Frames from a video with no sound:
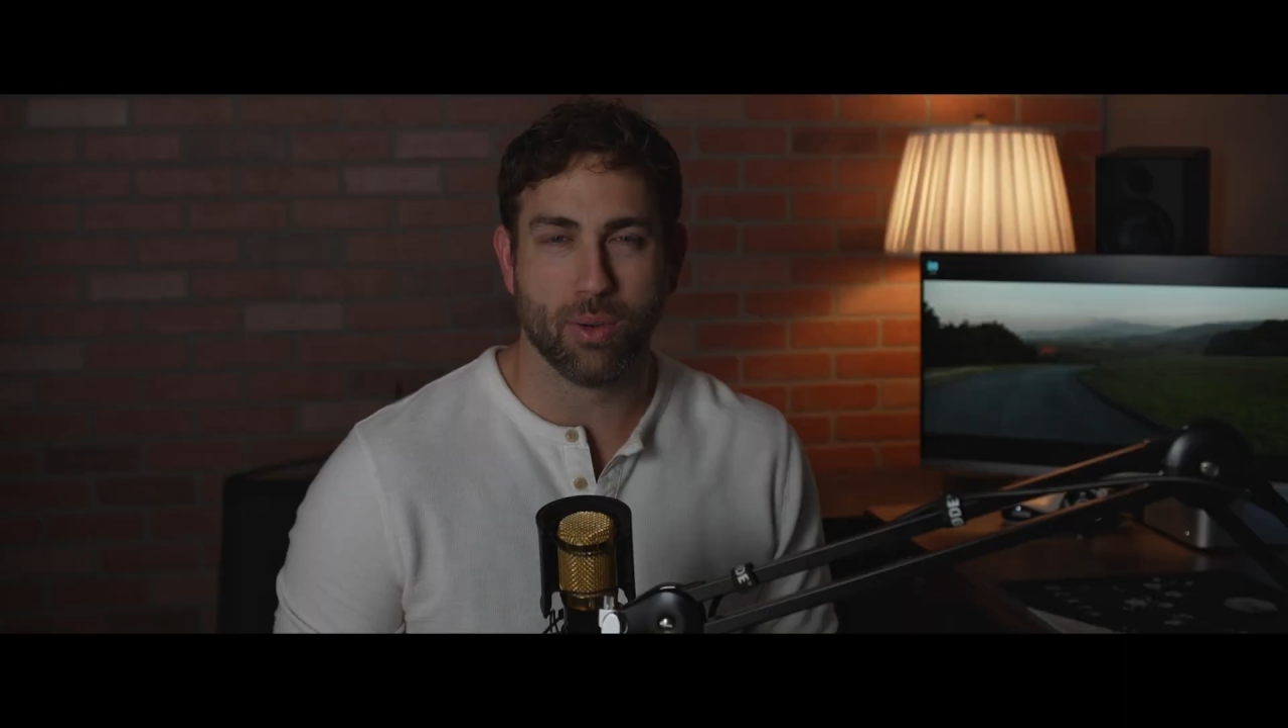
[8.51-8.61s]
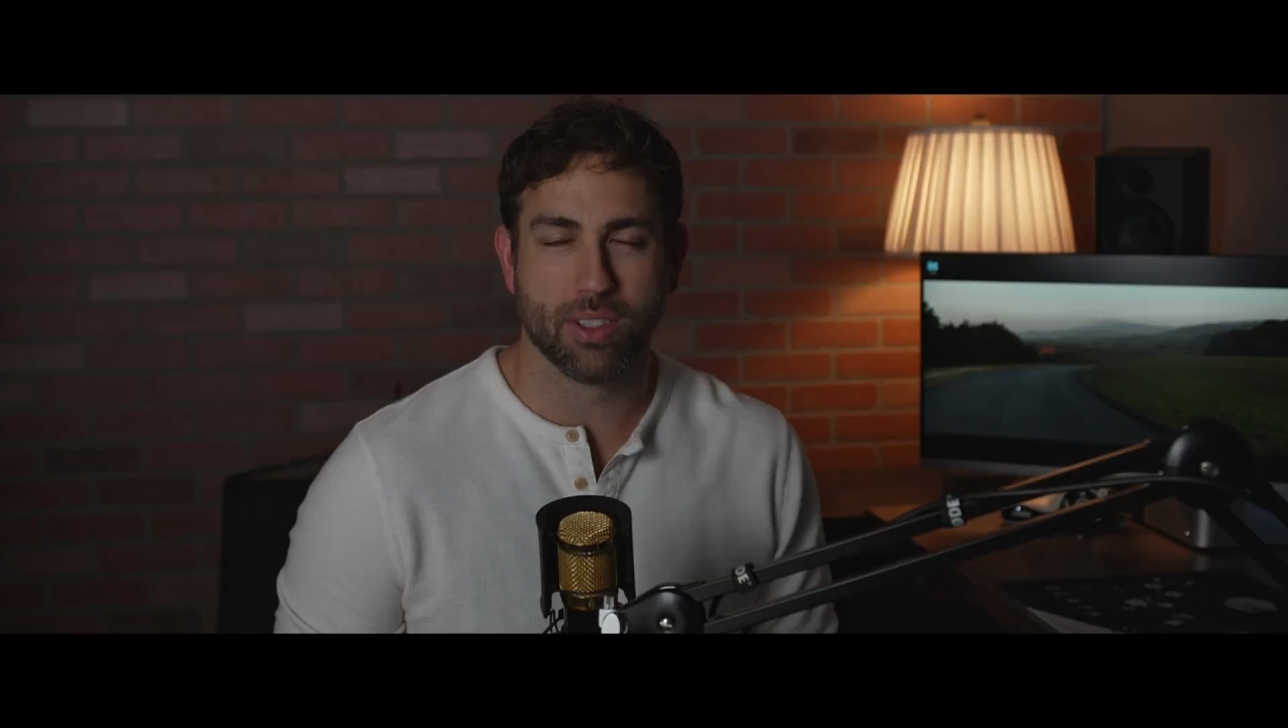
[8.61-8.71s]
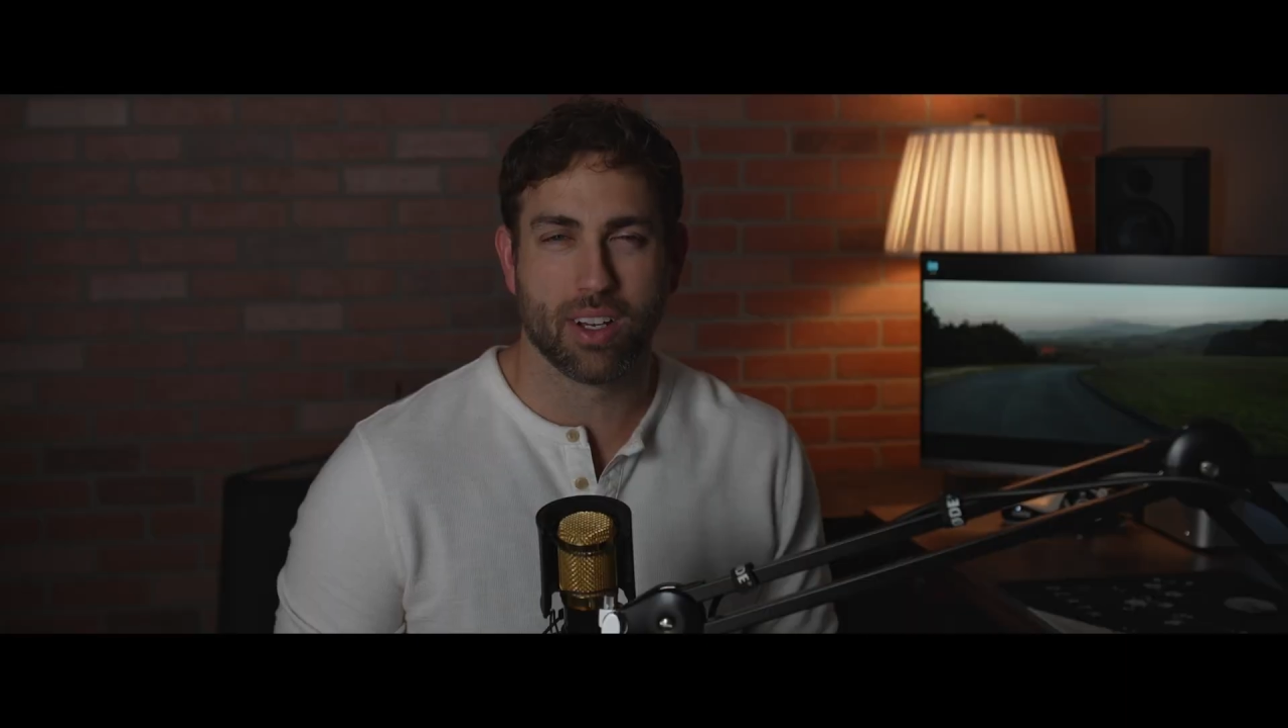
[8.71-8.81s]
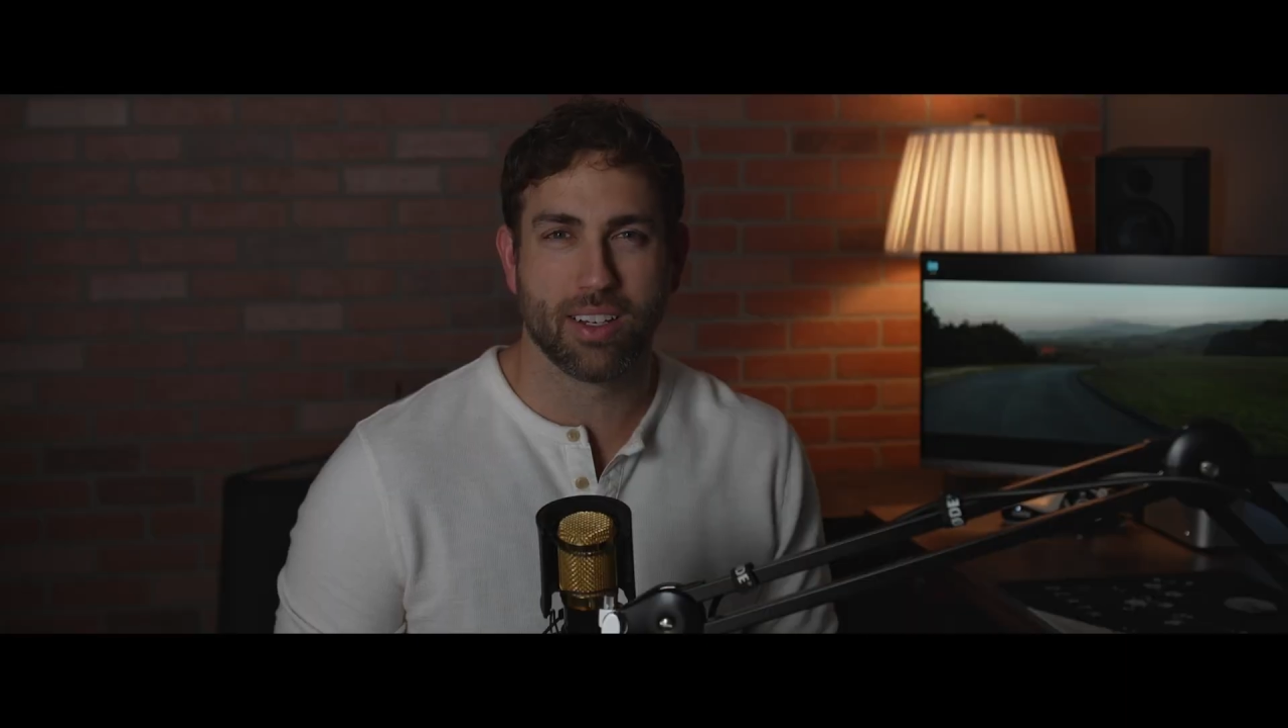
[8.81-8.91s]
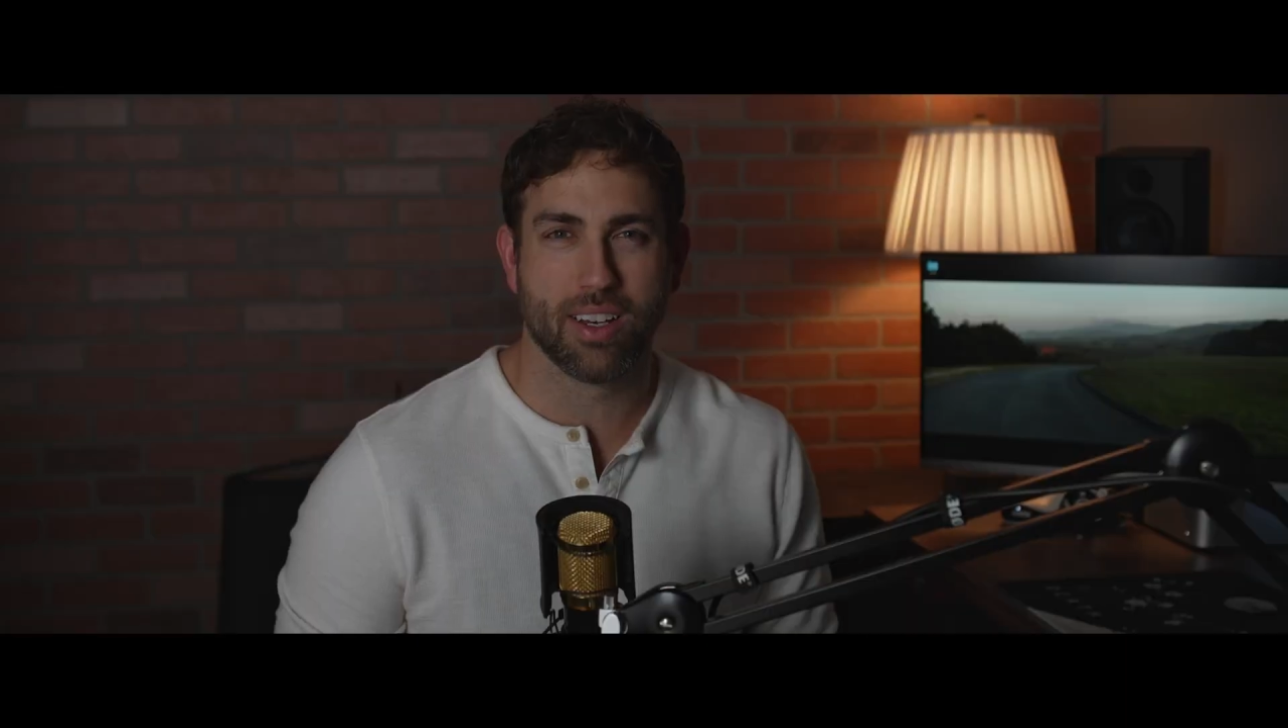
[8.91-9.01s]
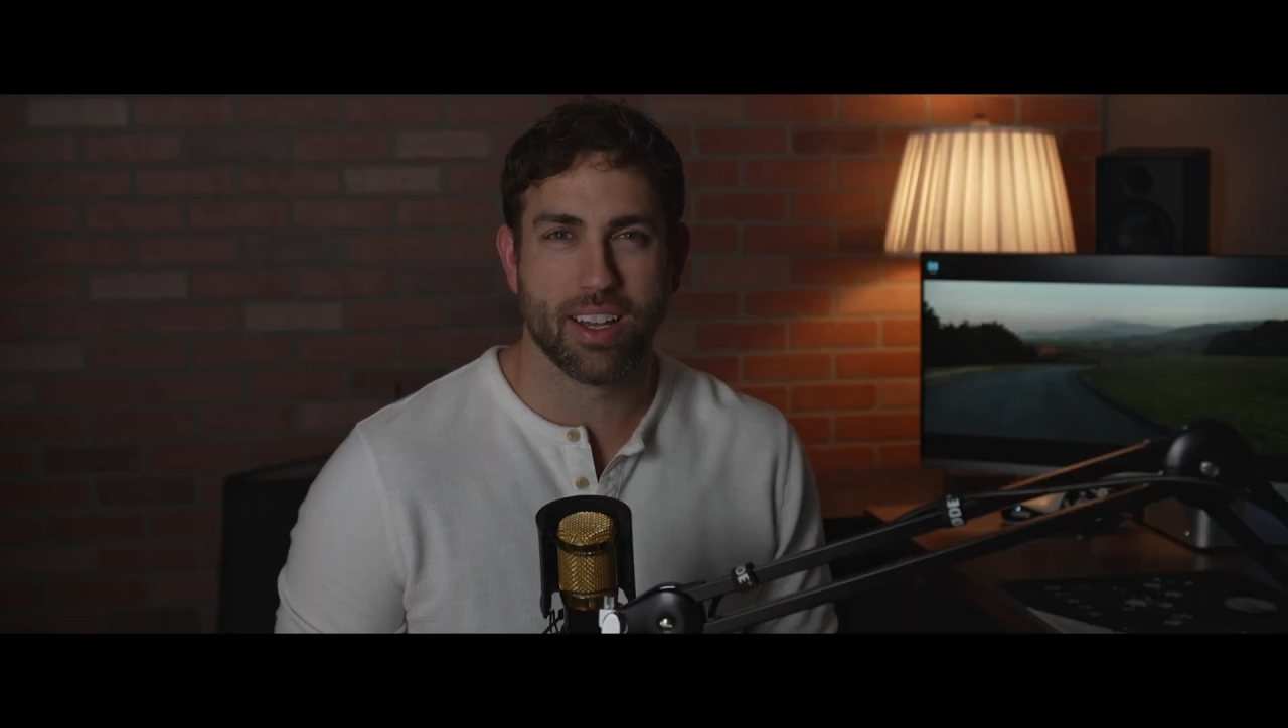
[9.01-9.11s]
was on